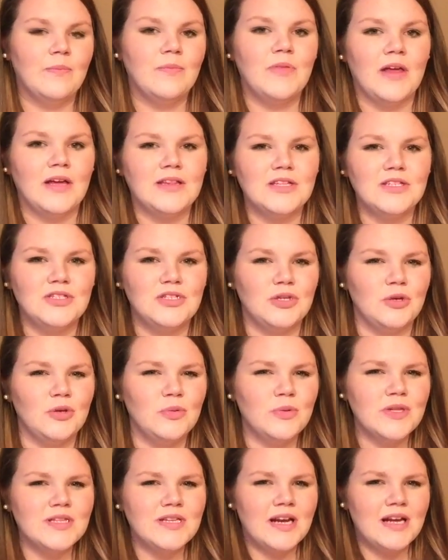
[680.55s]
Like, the dude
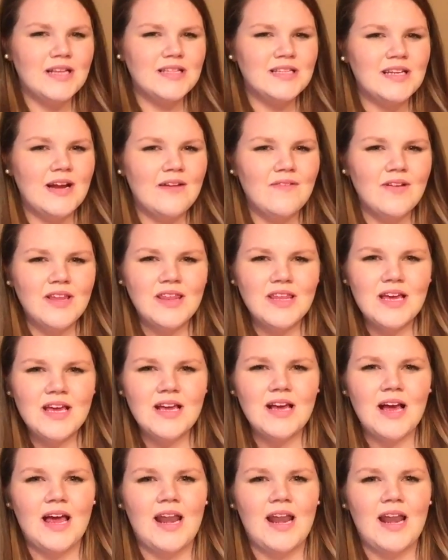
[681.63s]
was nice and everything,